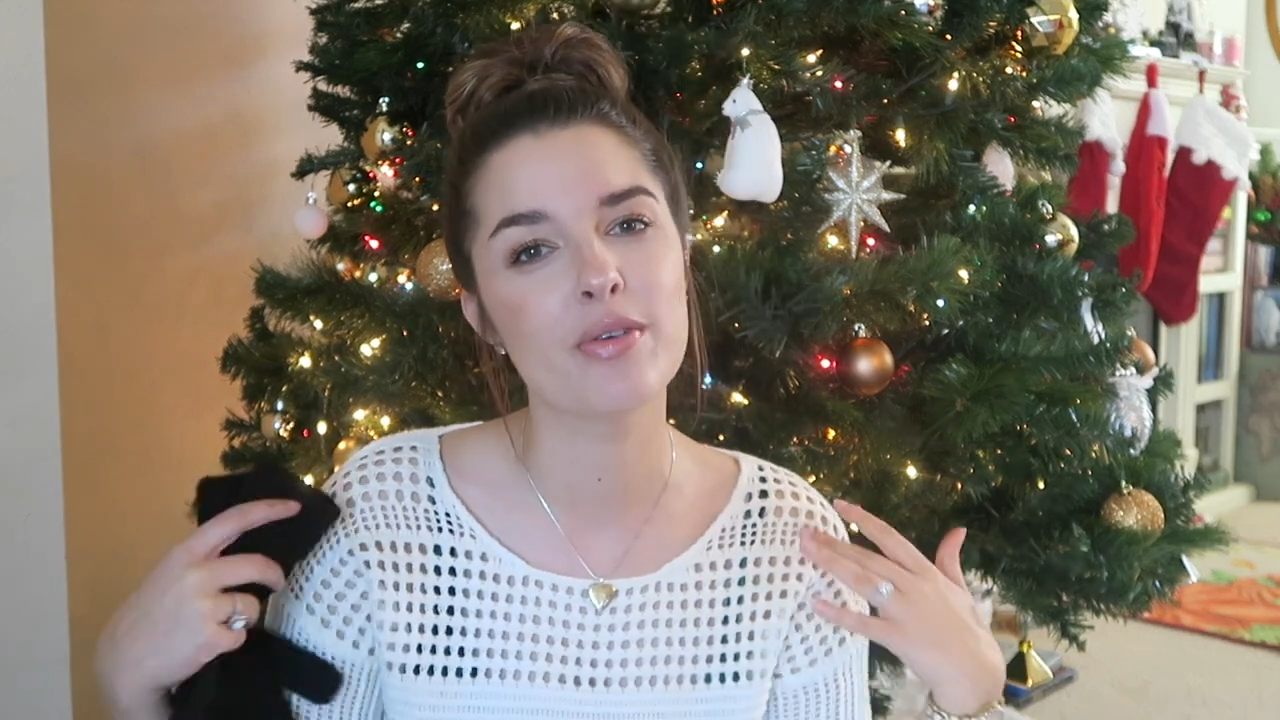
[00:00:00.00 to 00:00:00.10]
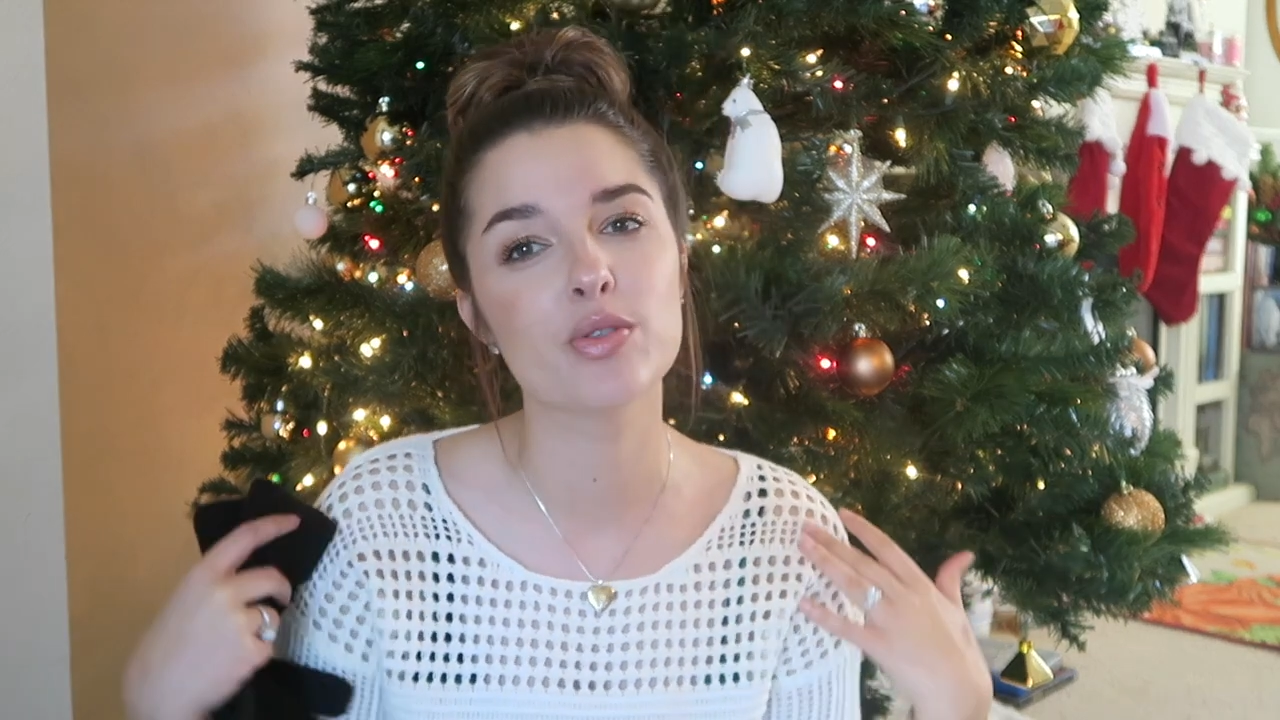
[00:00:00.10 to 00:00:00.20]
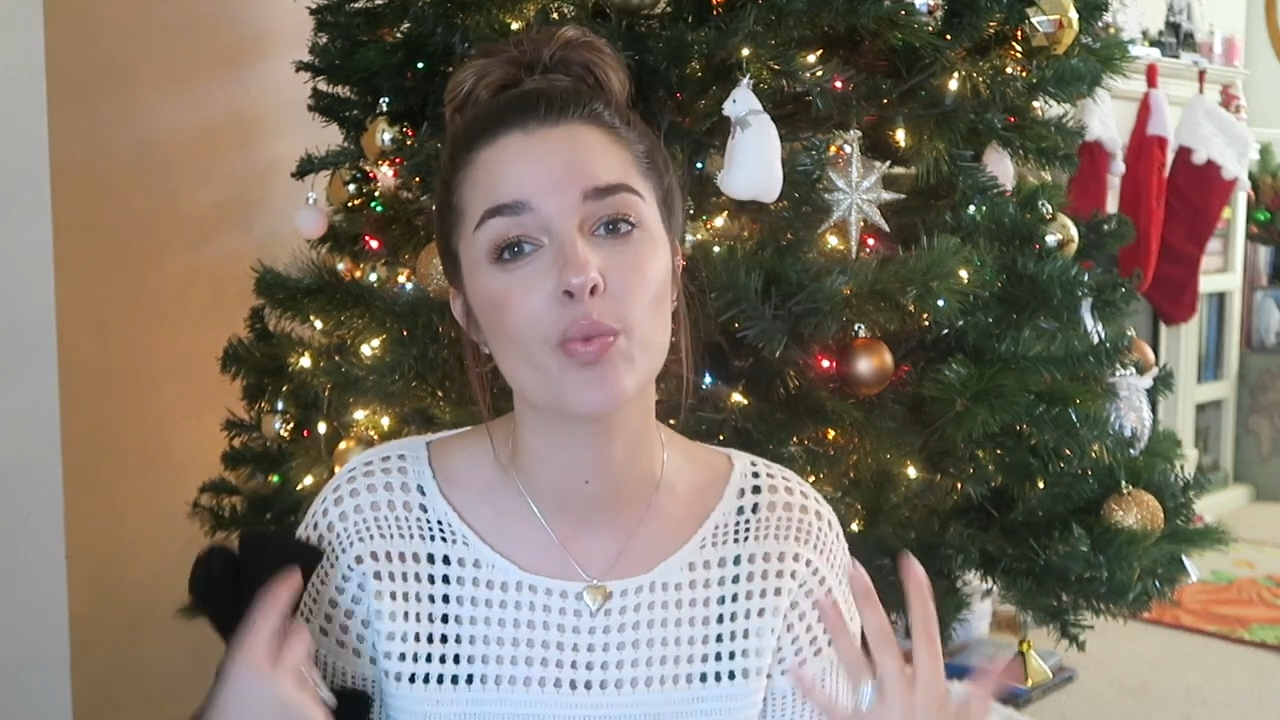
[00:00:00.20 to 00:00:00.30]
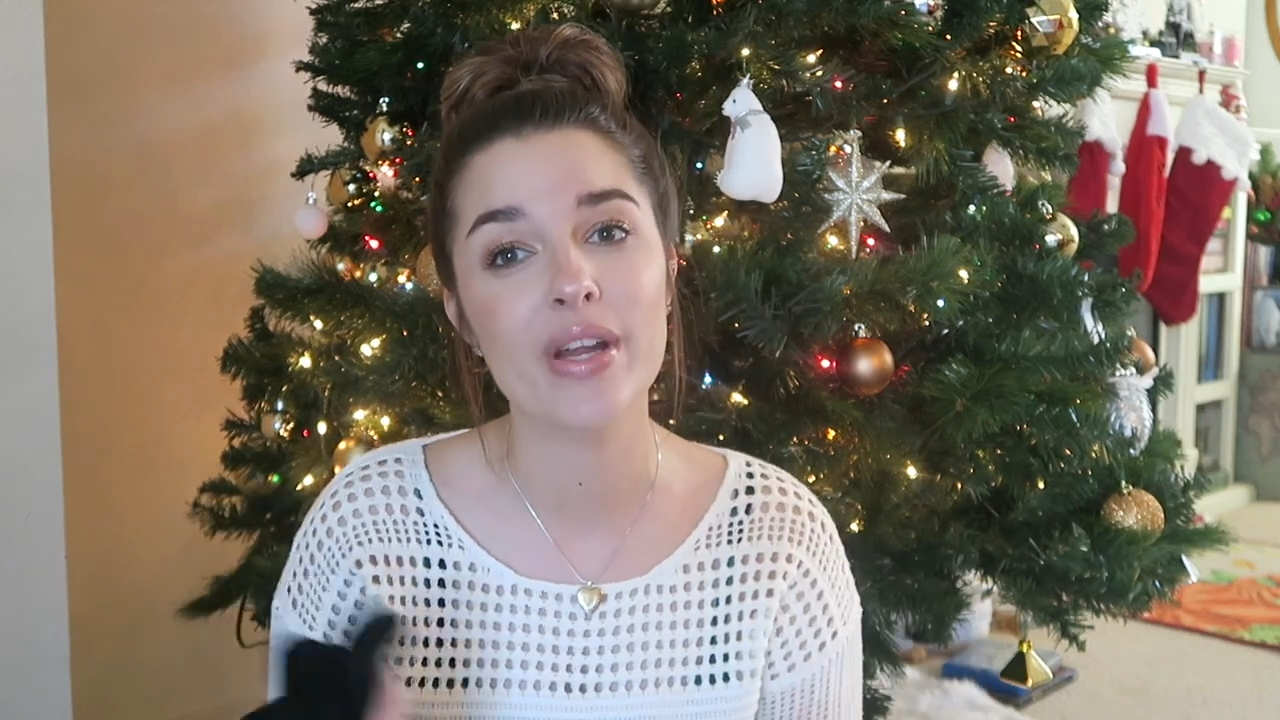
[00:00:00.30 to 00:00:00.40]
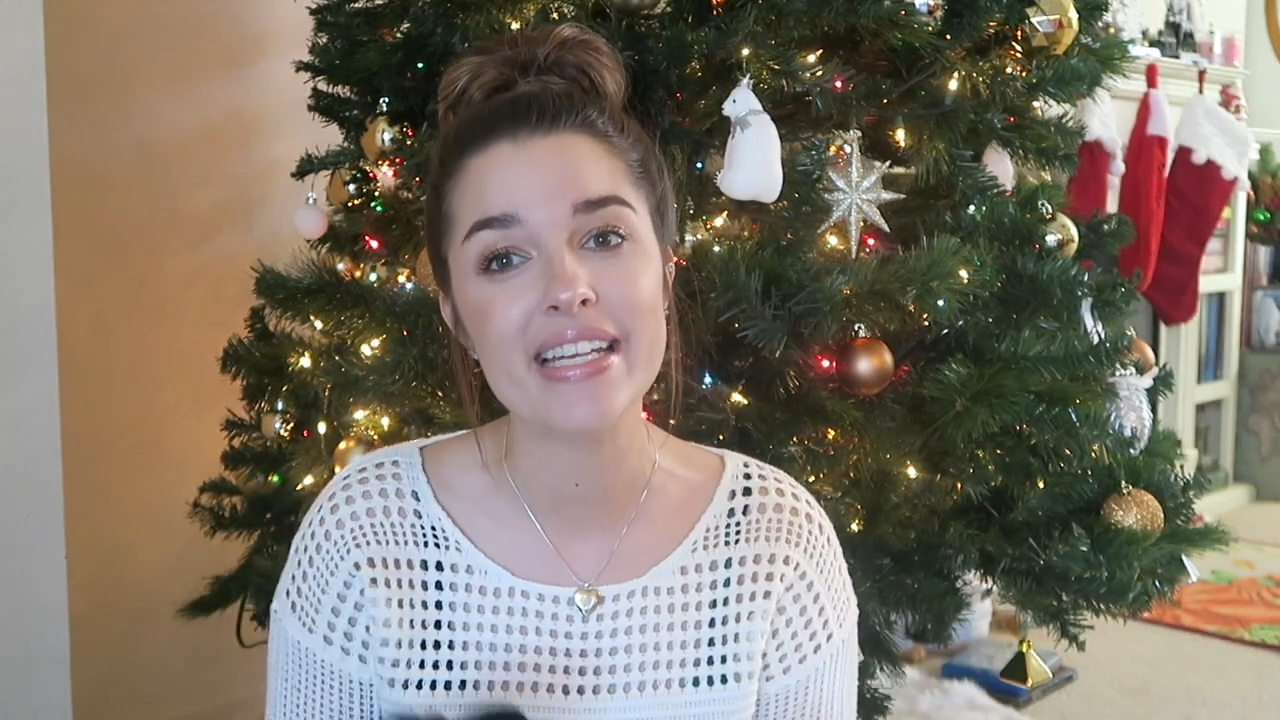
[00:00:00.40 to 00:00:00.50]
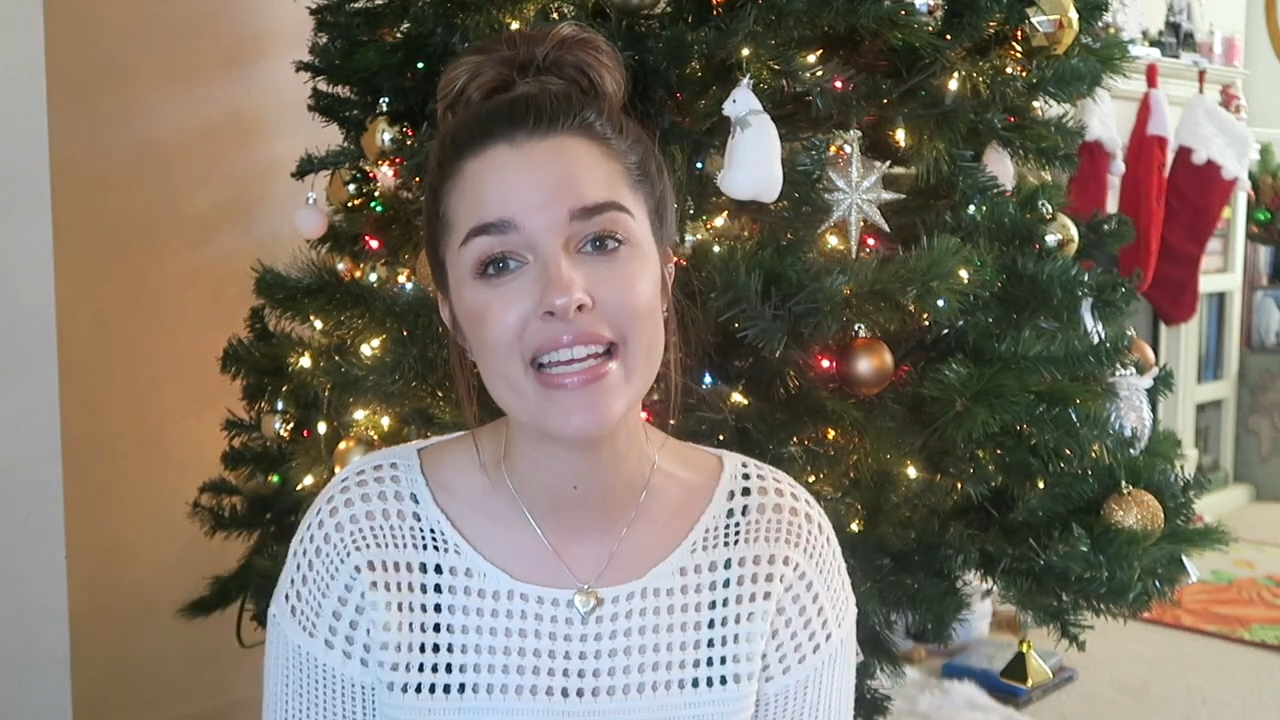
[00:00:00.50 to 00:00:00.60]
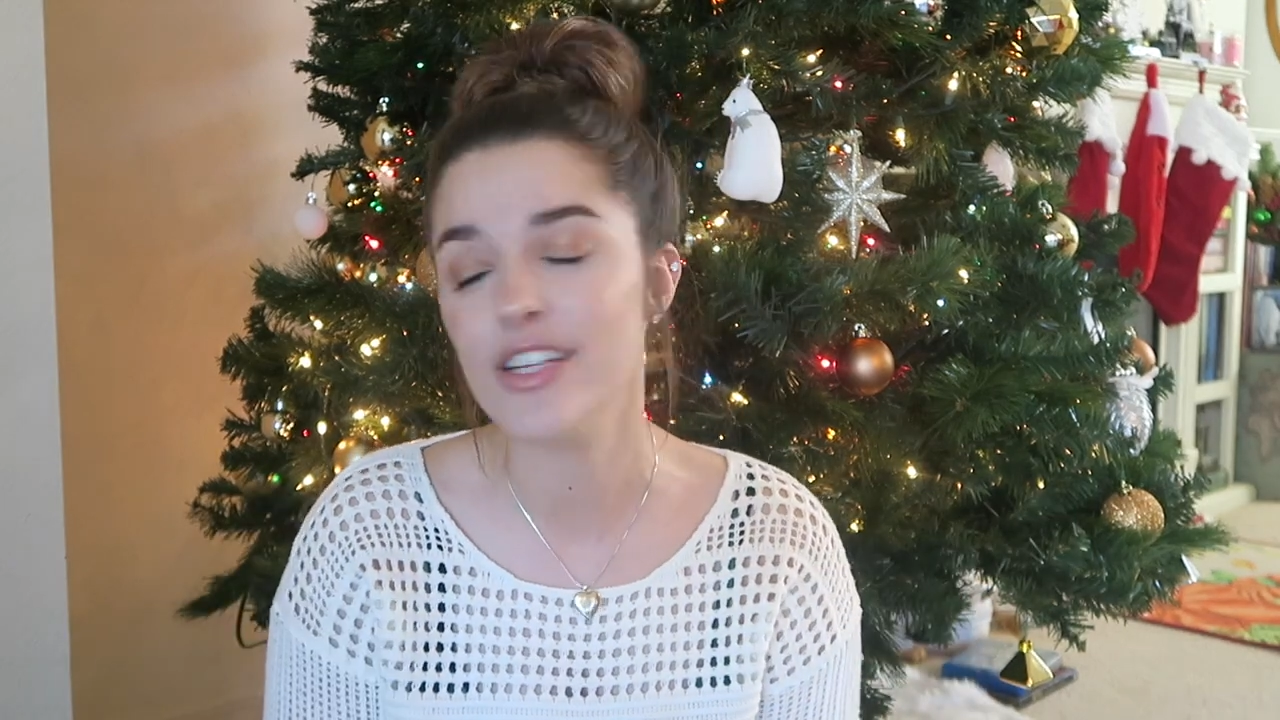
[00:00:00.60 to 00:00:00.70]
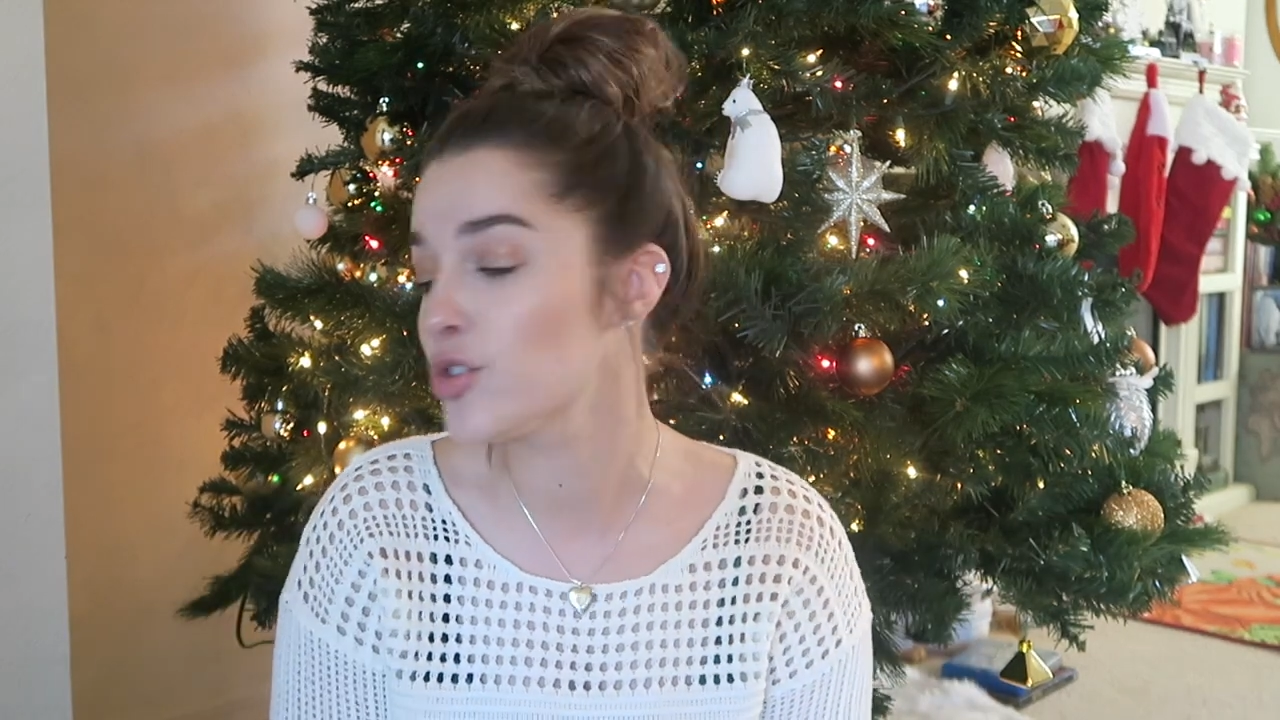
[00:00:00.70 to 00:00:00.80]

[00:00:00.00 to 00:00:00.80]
It was windy,